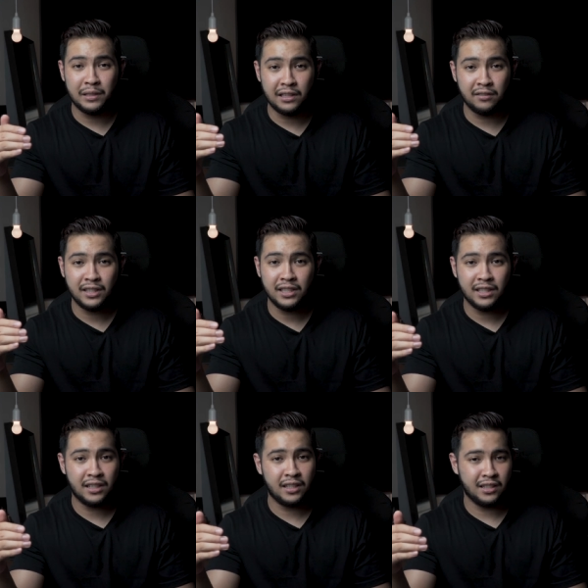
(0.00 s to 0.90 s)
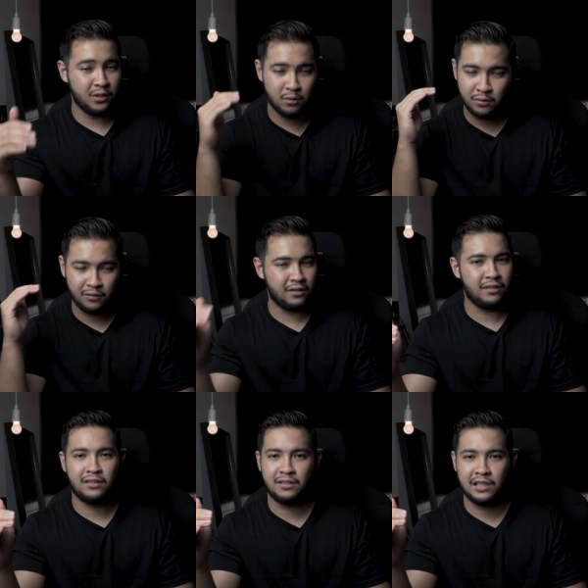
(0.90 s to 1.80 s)
believe in, you
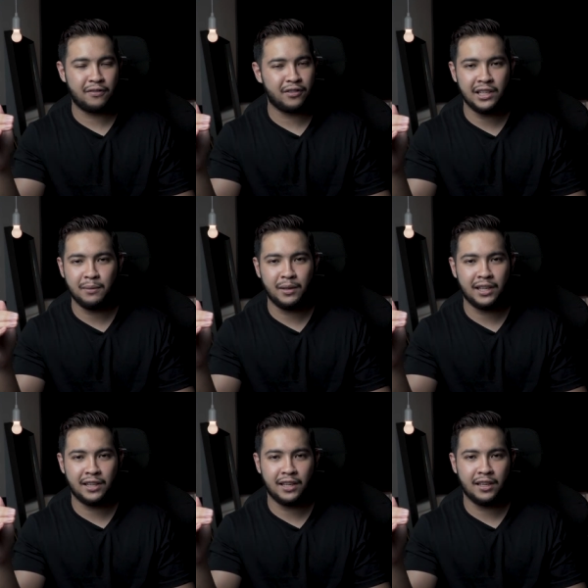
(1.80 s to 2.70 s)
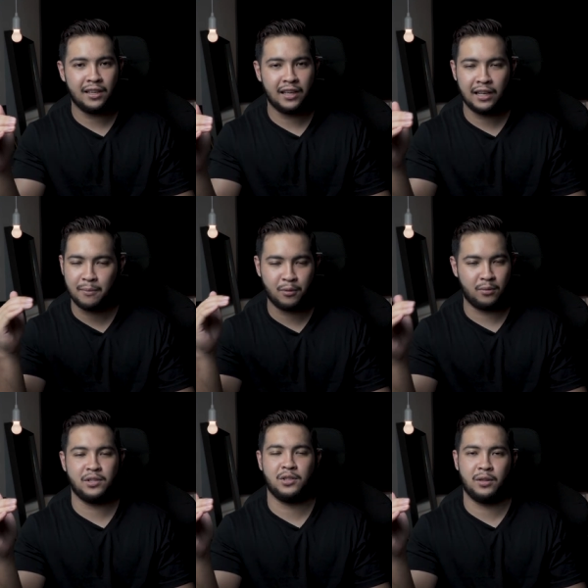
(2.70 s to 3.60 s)
definitely make it there, and I
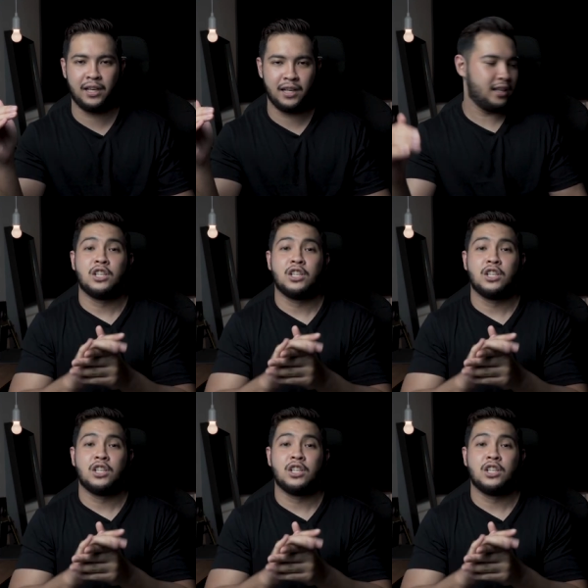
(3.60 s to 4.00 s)
promise you that.